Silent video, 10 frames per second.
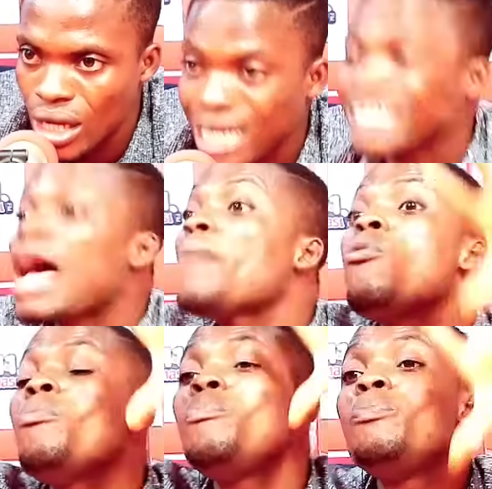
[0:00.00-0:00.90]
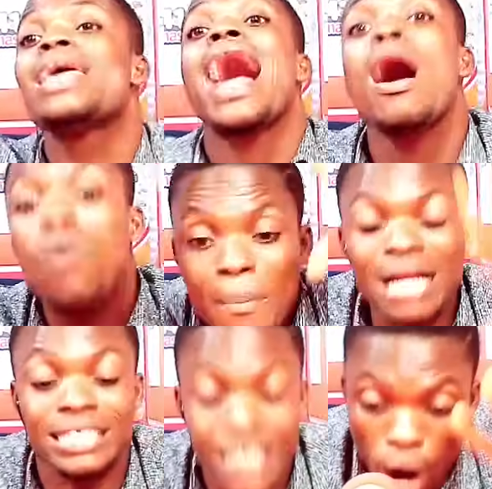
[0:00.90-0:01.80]
Club Bia will
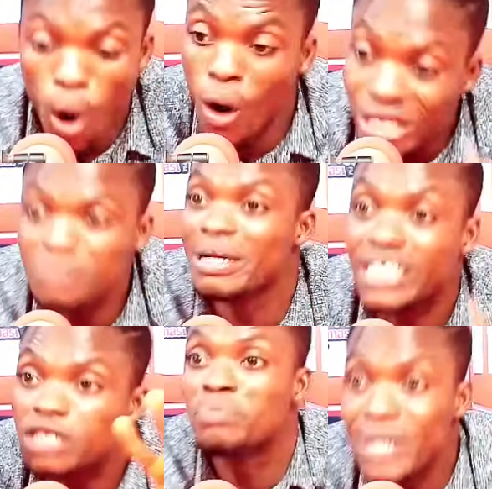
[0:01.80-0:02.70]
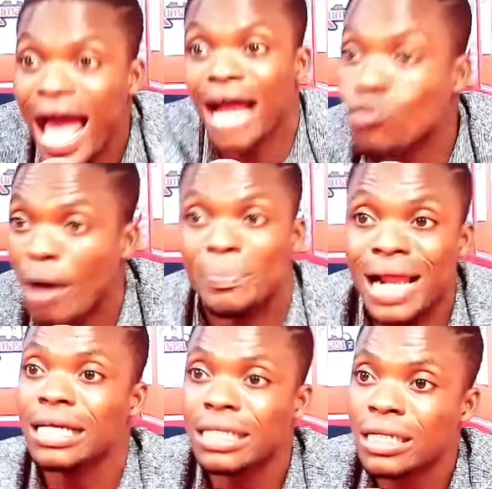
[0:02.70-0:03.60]
be the ultimate Biano Cabana.